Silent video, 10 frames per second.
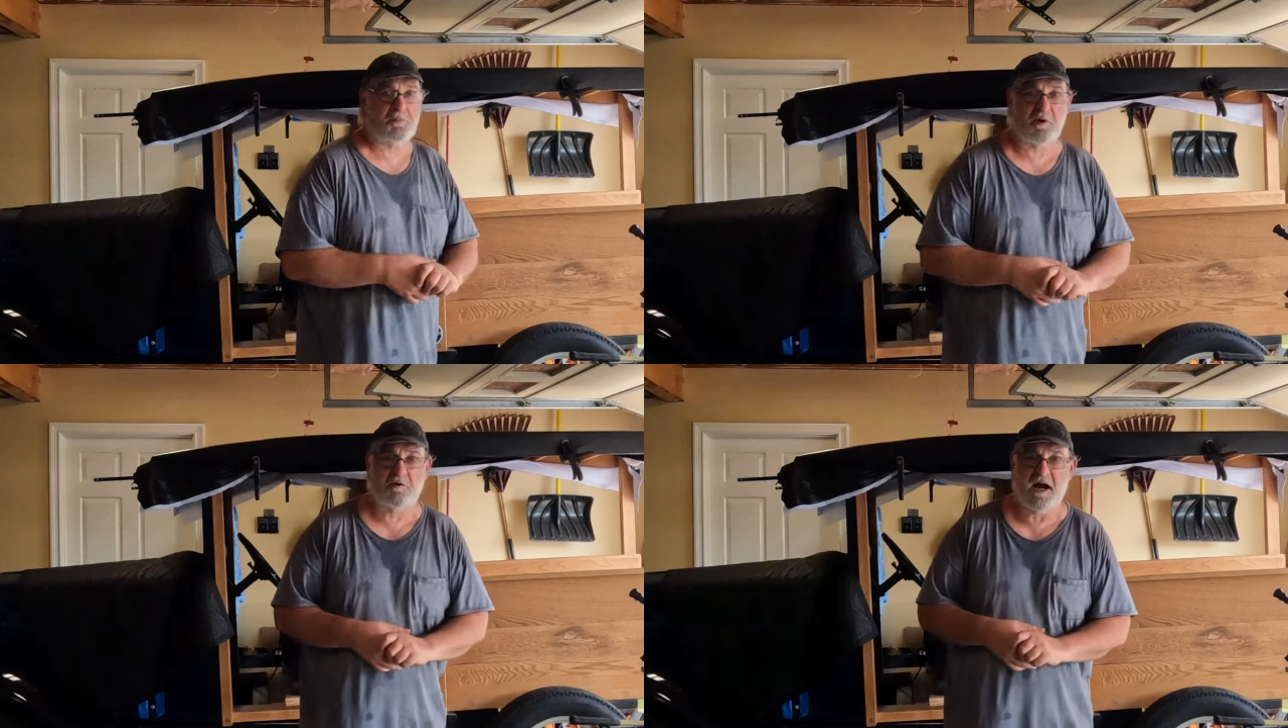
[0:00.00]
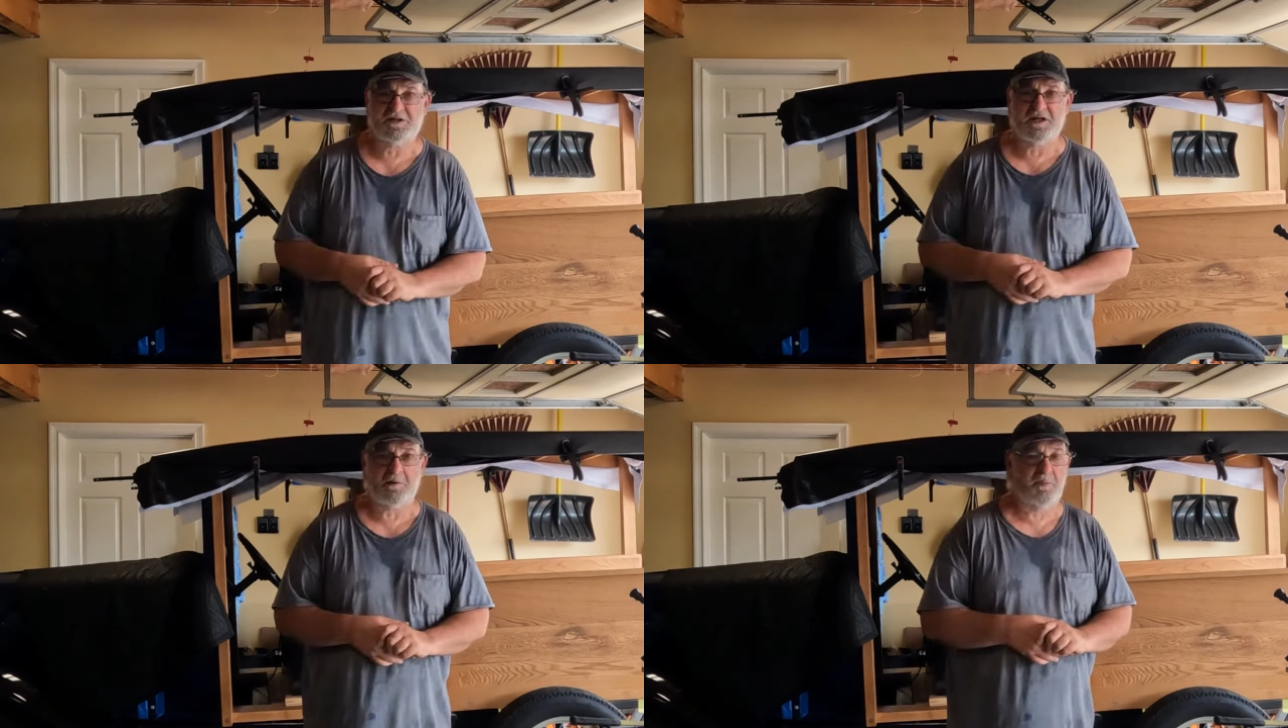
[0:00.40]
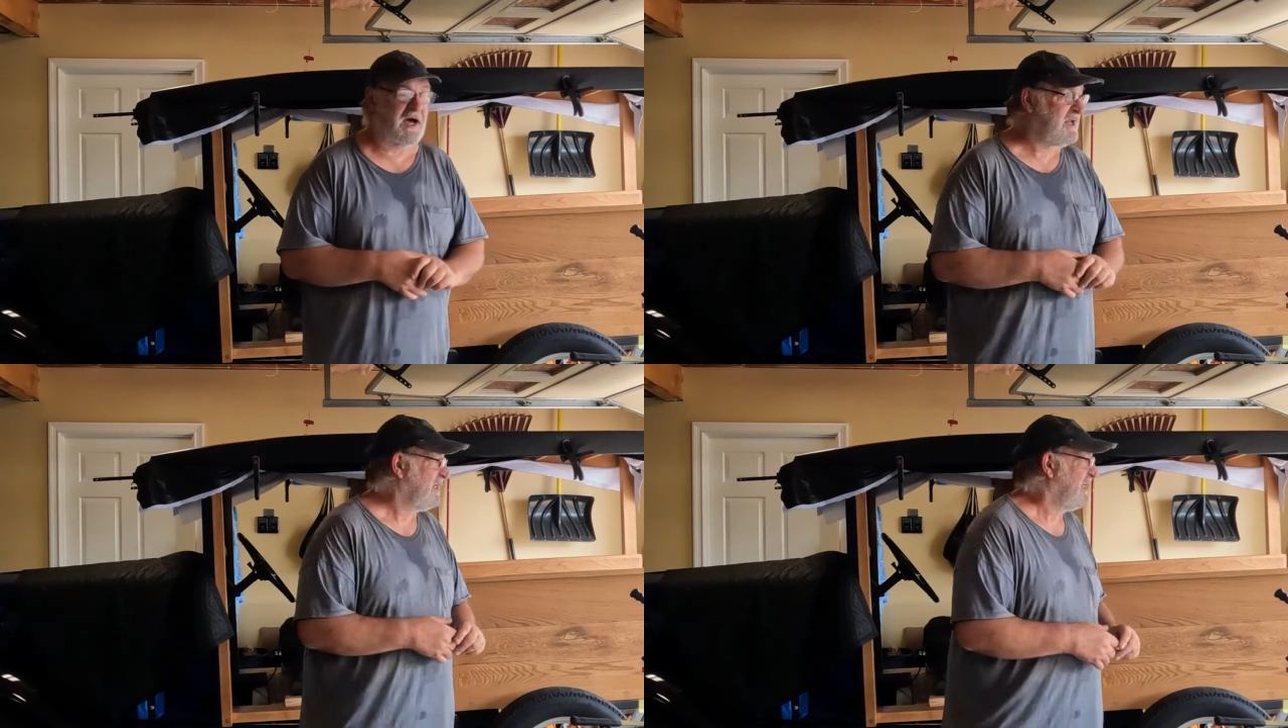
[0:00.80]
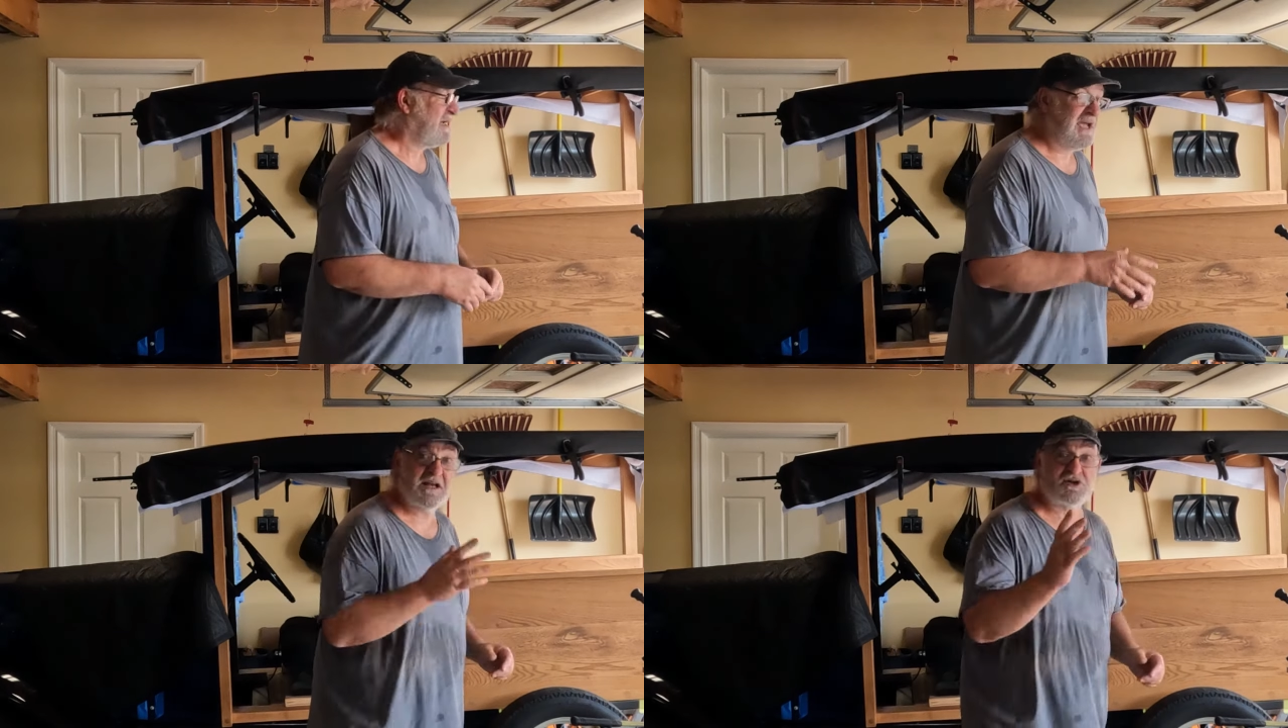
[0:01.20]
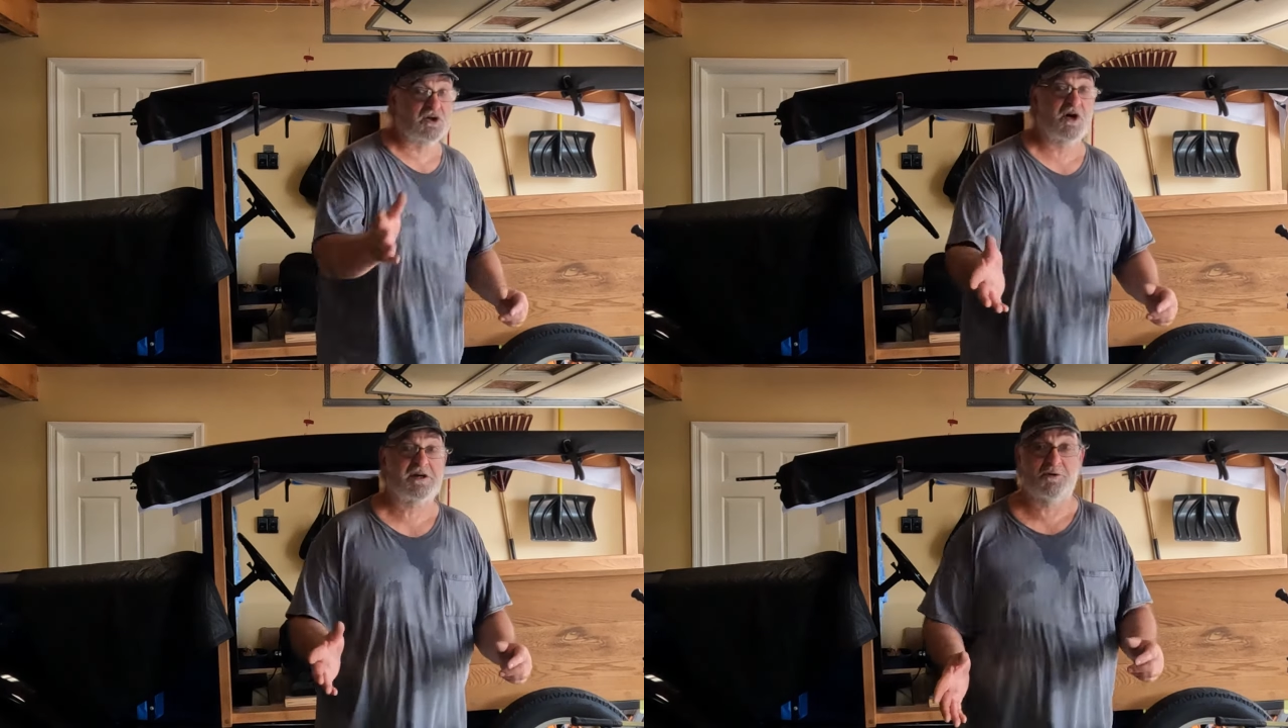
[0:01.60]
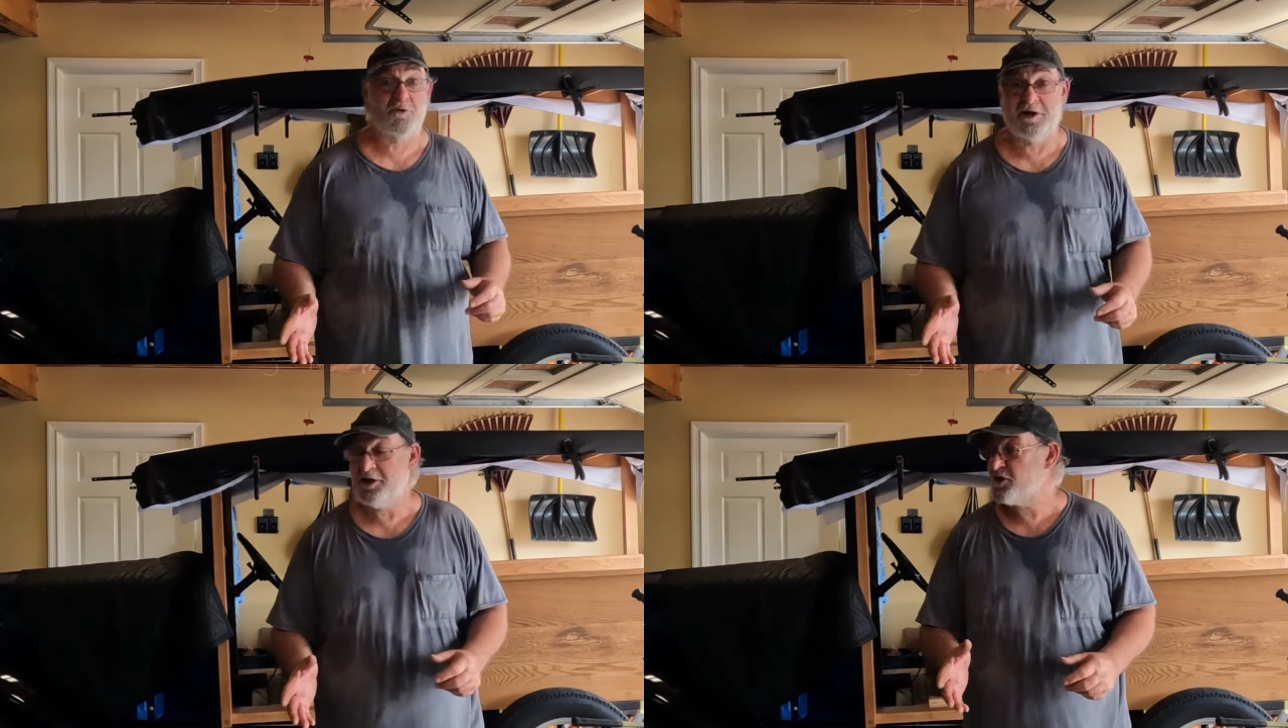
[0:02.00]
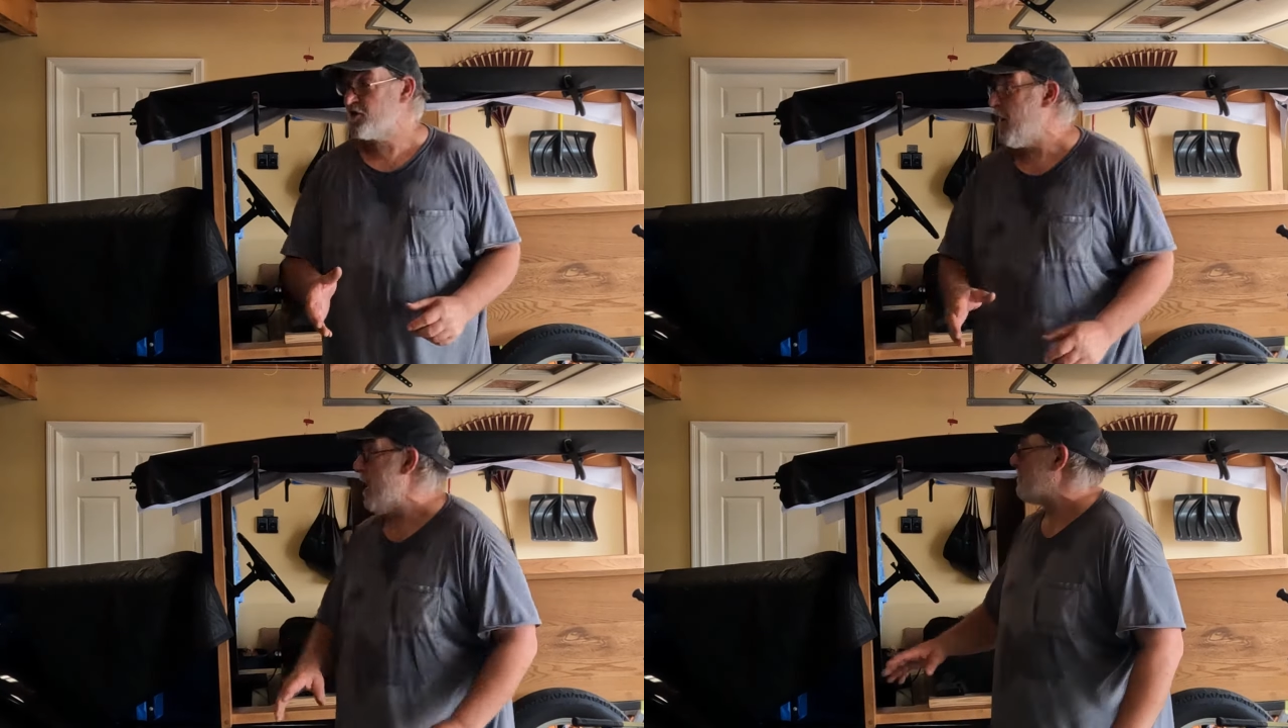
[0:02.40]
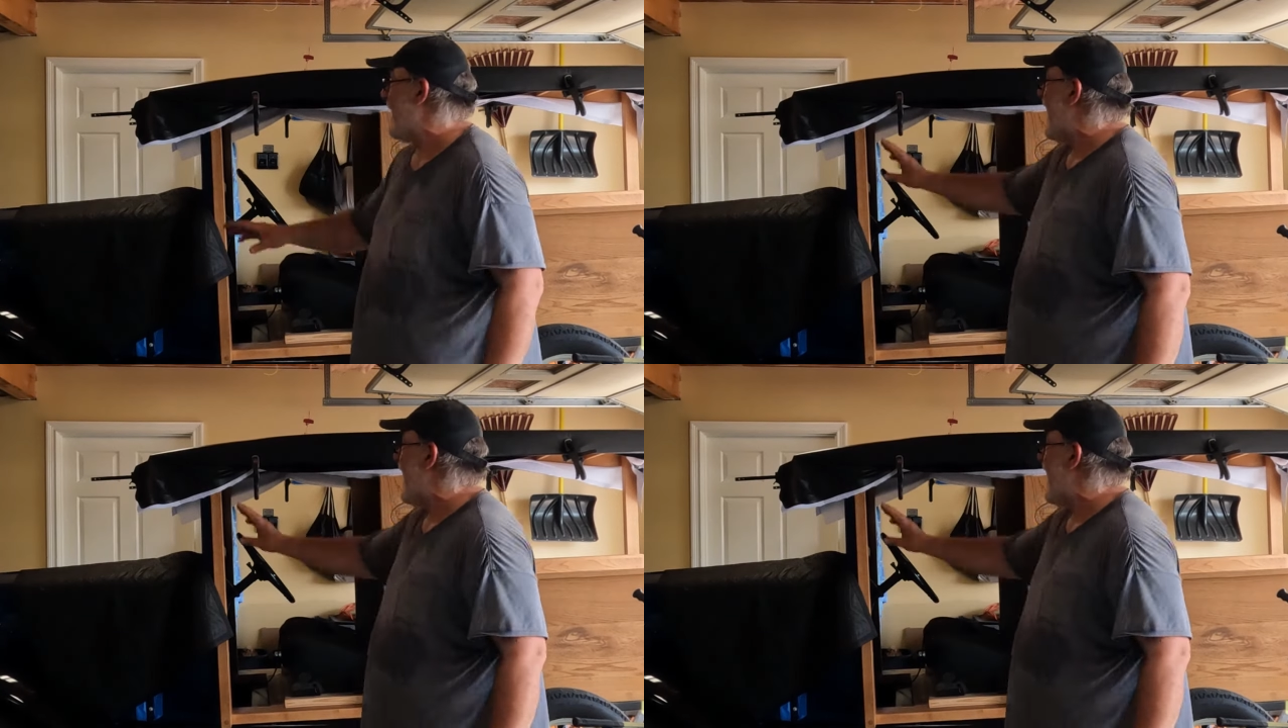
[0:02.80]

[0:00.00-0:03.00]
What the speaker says: are progressing, but it's looking really sharp.